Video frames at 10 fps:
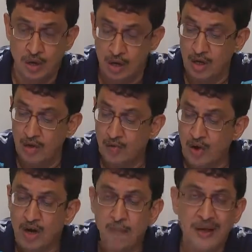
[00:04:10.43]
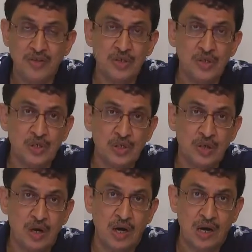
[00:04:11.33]
If you are a passenger
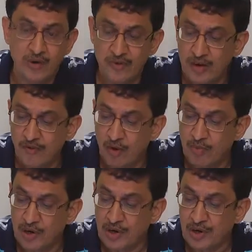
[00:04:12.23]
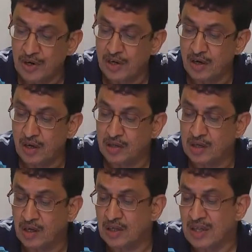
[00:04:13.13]
arriving from country
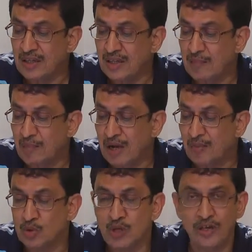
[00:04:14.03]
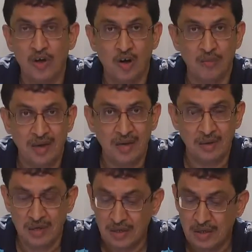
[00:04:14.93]
other than Nepal, Bhutan or
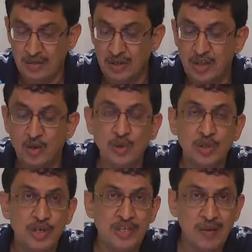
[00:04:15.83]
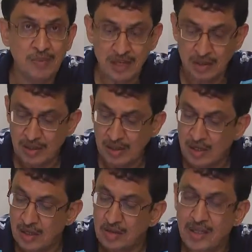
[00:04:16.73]
Myanmar, then rule 3 is applicable.
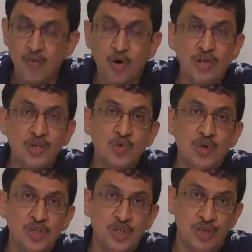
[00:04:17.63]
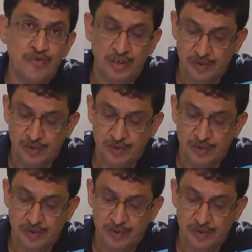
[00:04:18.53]
Then what is your GFA?